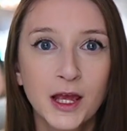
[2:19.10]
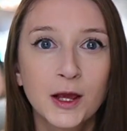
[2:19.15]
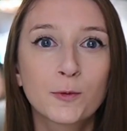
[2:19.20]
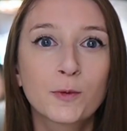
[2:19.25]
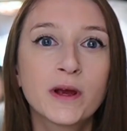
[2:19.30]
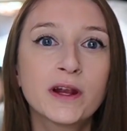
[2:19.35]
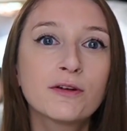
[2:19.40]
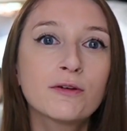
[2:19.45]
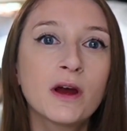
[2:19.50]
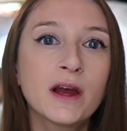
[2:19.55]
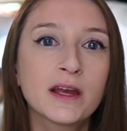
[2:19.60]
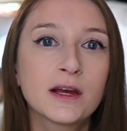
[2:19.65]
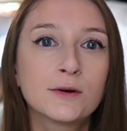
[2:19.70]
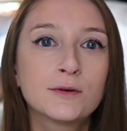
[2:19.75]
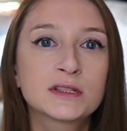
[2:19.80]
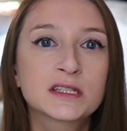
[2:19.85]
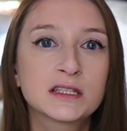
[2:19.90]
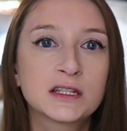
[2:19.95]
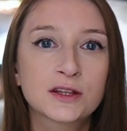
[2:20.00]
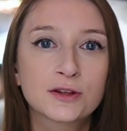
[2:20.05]
Radario
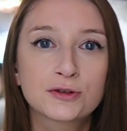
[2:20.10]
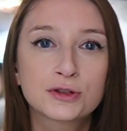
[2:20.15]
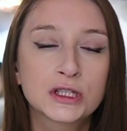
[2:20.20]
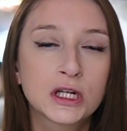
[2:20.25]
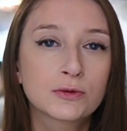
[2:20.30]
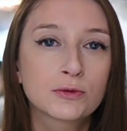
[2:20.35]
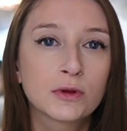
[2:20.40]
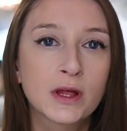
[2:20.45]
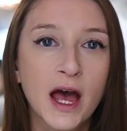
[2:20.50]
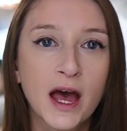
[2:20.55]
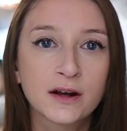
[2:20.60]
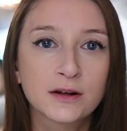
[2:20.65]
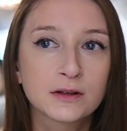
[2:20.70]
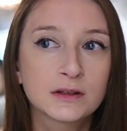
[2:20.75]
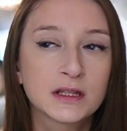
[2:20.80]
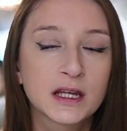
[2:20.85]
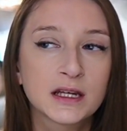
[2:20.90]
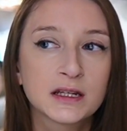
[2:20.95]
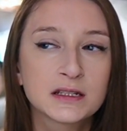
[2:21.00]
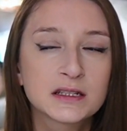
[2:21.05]
is another general add-on
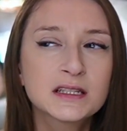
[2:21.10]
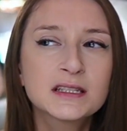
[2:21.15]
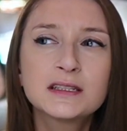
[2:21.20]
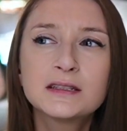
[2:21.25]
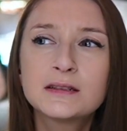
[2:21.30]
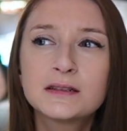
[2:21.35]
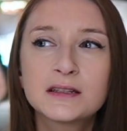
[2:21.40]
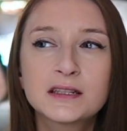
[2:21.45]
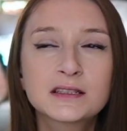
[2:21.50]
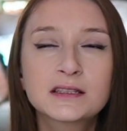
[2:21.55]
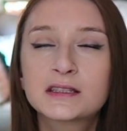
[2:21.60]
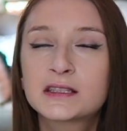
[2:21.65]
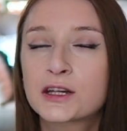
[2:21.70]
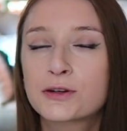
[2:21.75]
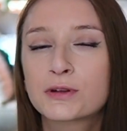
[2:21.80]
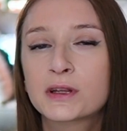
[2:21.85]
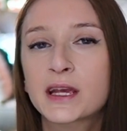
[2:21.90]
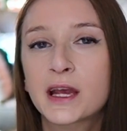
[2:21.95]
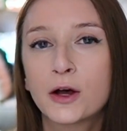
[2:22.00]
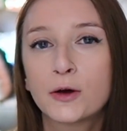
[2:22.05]
that doesn't
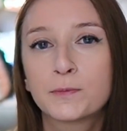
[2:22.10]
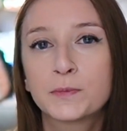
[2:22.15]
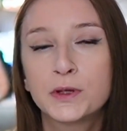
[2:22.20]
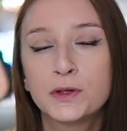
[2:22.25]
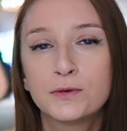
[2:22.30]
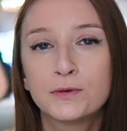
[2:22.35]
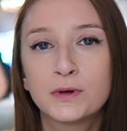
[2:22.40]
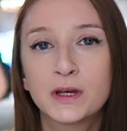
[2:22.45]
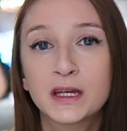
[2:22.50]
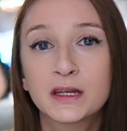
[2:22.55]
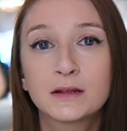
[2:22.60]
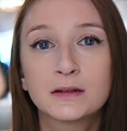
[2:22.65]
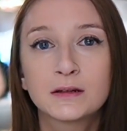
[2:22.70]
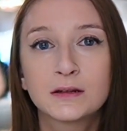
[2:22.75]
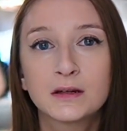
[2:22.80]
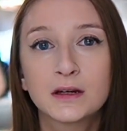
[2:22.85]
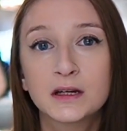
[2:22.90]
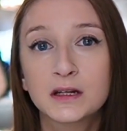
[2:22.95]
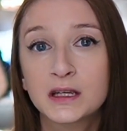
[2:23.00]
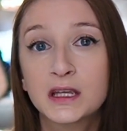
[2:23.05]
necessarily help you in
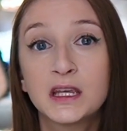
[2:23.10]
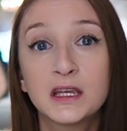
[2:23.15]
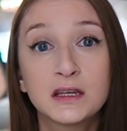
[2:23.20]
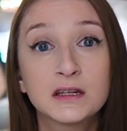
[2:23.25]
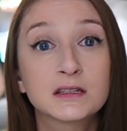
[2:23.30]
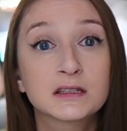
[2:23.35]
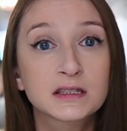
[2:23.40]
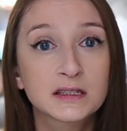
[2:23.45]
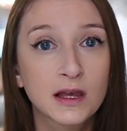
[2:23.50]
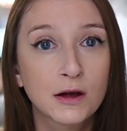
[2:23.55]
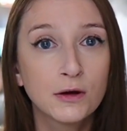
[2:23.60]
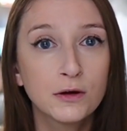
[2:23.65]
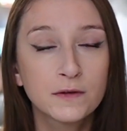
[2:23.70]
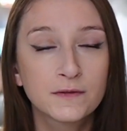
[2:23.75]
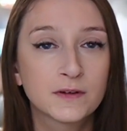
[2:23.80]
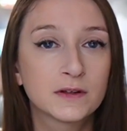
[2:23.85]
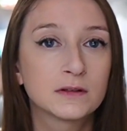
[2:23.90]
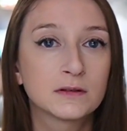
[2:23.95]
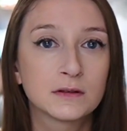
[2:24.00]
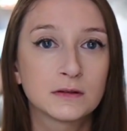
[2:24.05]
a key itself
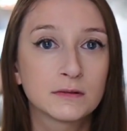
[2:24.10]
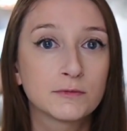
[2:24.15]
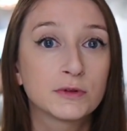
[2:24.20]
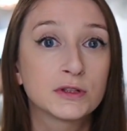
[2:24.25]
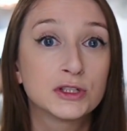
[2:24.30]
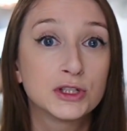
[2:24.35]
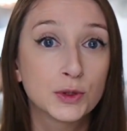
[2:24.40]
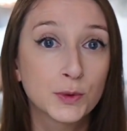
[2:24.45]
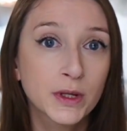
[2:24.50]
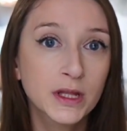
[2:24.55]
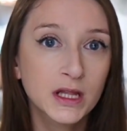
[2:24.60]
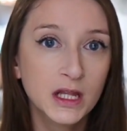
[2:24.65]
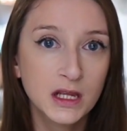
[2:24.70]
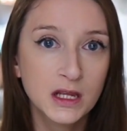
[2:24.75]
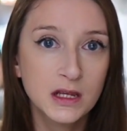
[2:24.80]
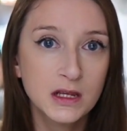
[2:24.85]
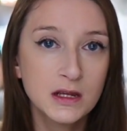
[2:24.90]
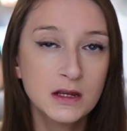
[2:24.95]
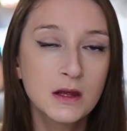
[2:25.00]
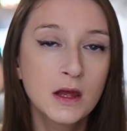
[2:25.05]
and with doing the
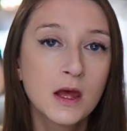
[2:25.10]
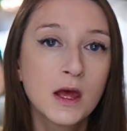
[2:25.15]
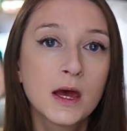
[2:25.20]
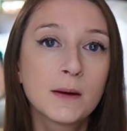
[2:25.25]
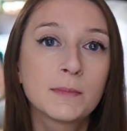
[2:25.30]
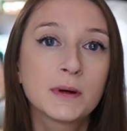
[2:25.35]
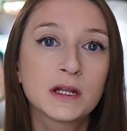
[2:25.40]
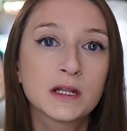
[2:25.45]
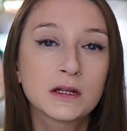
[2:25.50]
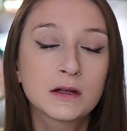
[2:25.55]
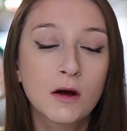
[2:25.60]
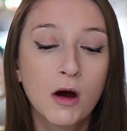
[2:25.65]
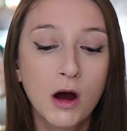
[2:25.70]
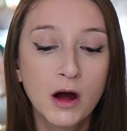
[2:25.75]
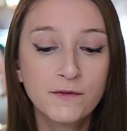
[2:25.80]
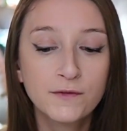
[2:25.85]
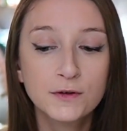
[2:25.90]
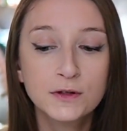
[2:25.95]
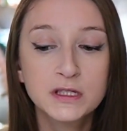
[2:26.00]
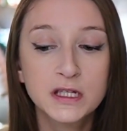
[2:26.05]
key, but it
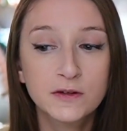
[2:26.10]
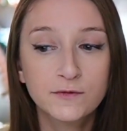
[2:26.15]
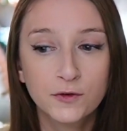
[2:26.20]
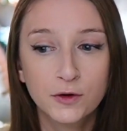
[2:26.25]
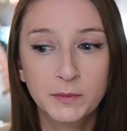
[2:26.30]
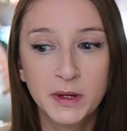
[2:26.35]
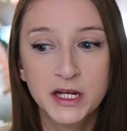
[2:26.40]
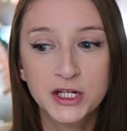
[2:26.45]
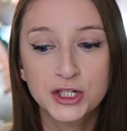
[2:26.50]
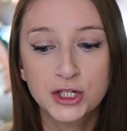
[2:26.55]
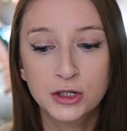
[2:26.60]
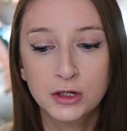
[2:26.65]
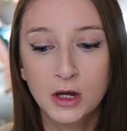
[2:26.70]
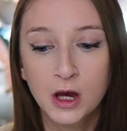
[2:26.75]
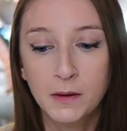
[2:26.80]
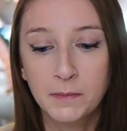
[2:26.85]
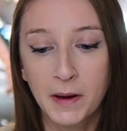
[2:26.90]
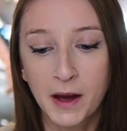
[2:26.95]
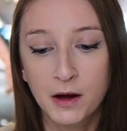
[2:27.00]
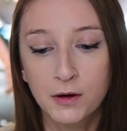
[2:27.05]
offers information
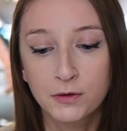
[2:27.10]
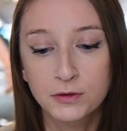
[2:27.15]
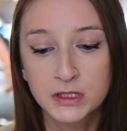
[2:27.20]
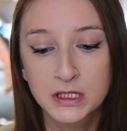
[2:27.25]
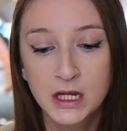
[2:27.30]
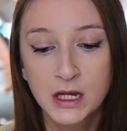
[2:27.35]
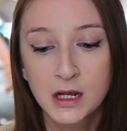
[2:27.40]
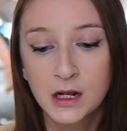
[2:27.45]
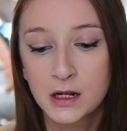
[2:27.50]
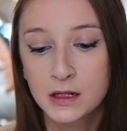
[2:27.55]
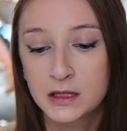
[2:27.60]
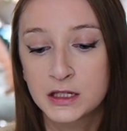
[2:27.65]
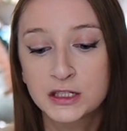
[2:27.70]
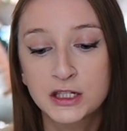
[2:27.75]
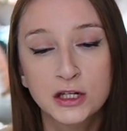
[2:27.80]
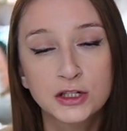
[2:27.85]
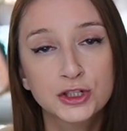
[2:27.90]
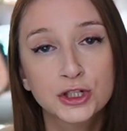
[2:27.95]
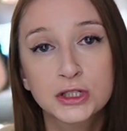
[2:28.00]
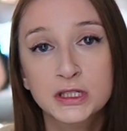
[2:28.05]
about the
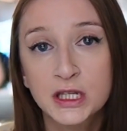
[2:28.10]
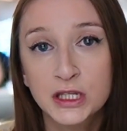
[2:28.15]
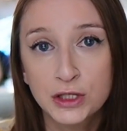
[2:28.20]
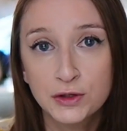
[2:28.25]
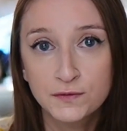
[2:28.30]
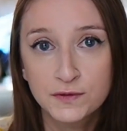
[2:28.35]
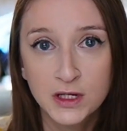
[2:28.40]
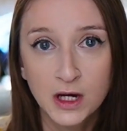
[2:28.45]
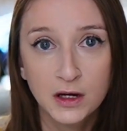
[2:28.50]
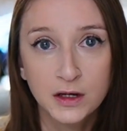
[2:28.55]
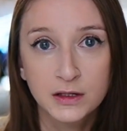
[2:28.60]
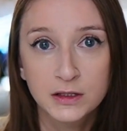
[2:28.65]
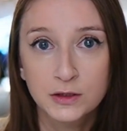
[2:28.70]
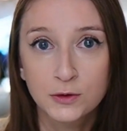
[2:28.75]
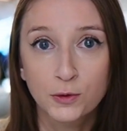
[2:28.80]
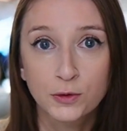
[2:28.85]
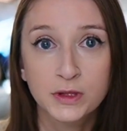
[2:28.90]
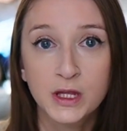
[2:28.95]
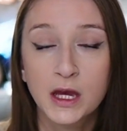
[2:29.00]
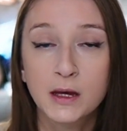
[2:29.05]
dungeons that you've done
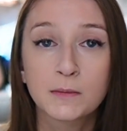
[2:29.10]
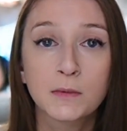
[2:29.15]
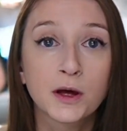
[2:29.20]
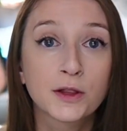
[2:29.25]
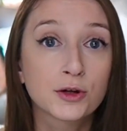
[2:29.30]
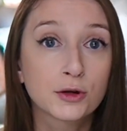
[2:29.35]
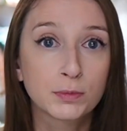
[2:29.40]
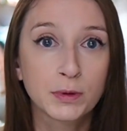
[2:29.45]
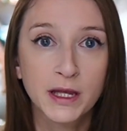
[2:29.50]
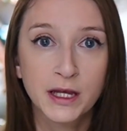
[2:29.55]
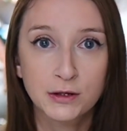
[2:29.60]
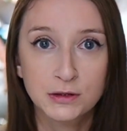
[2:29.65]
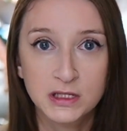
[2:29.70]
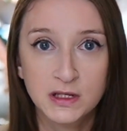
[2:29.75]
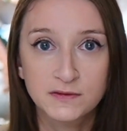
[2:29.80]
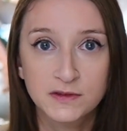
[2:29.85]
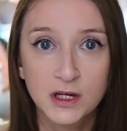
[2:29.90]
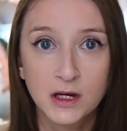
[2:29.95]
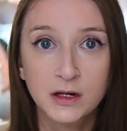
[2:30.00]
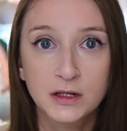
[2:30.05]
or that other players
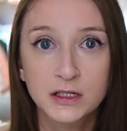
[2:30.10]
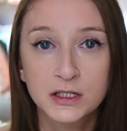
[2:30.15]
have done.